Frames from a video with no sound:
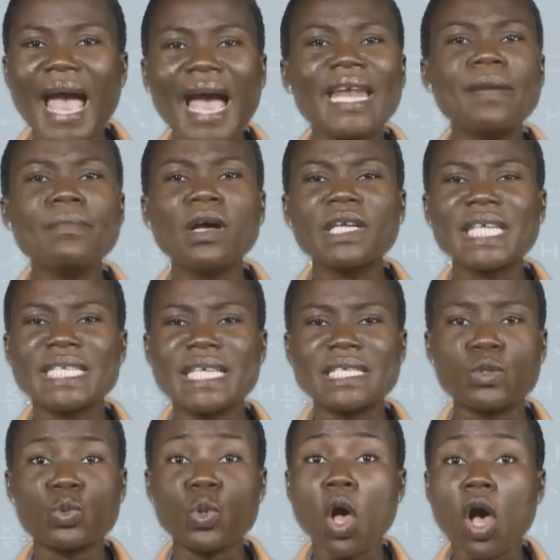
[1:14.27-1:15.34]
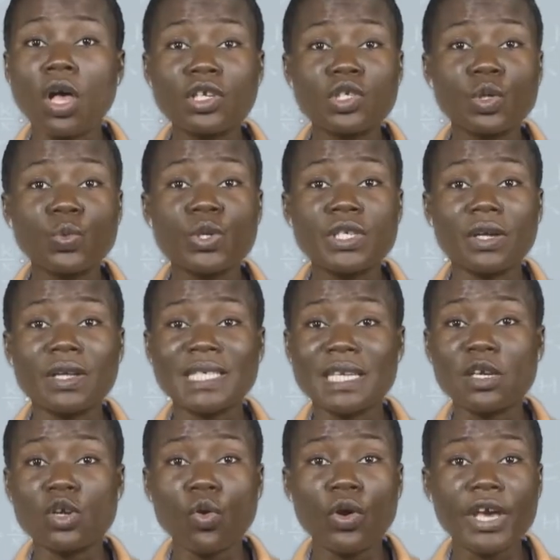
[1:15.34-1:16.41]
Animal diseases will also result
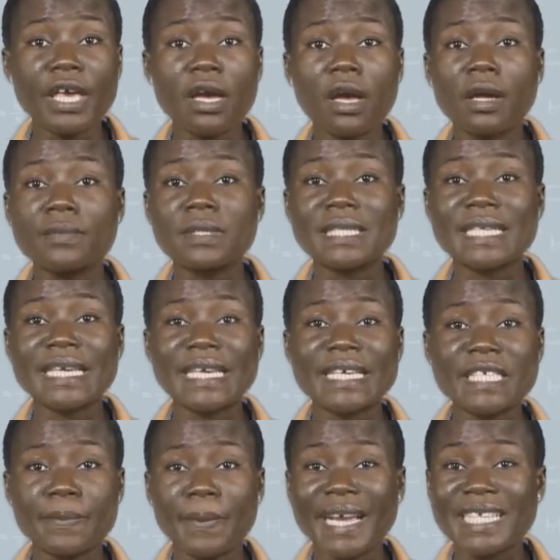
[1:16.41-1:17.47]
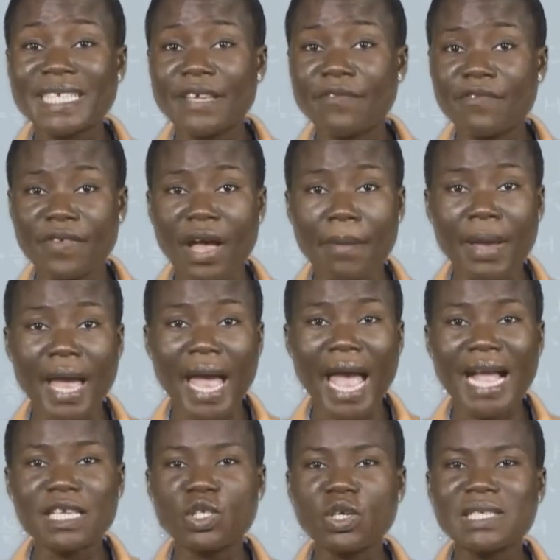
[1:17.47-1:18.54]
in low income to the expecting farmer,
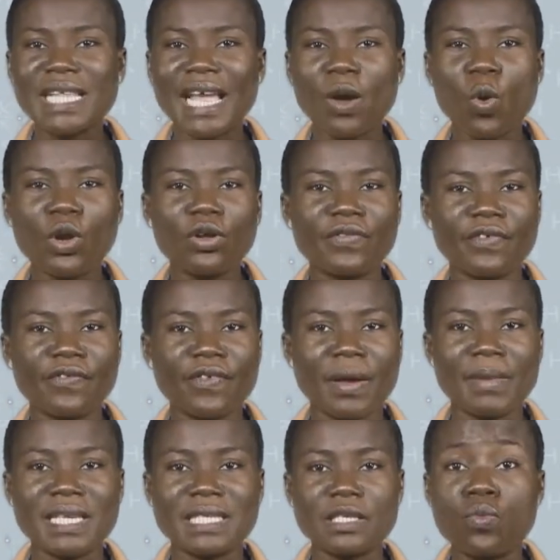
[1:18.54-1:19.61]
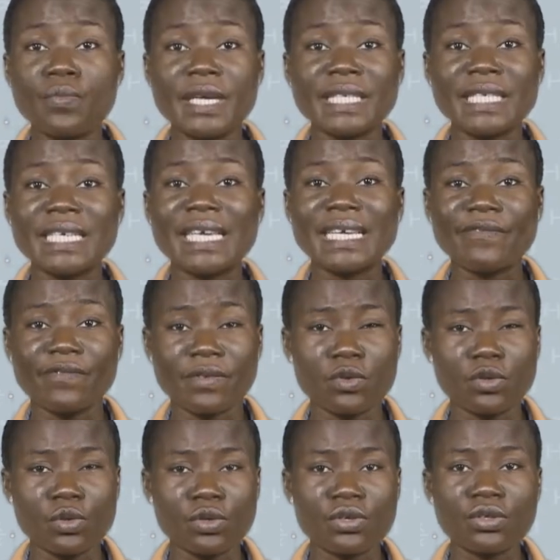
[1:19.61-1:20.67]
and just like one of the farmers in Umudike
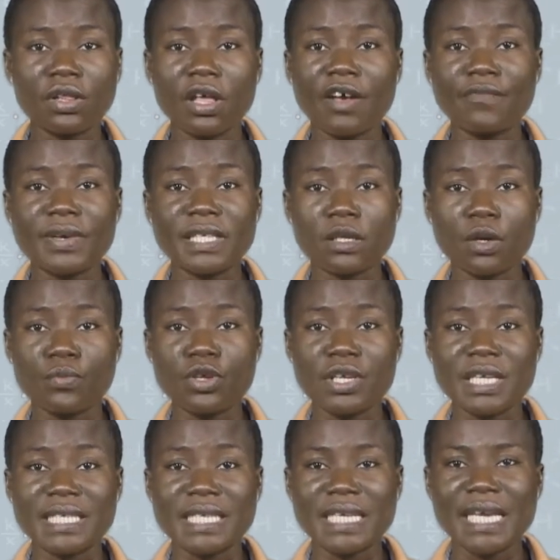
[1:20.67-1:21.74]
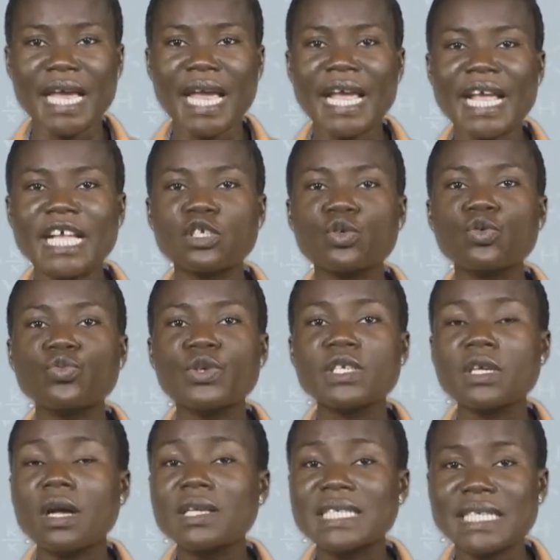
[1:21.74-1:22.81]
local government community, it could
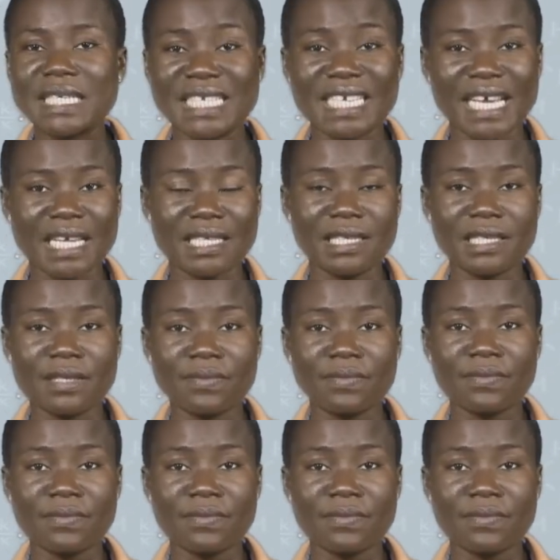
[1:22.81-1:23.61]
result in death.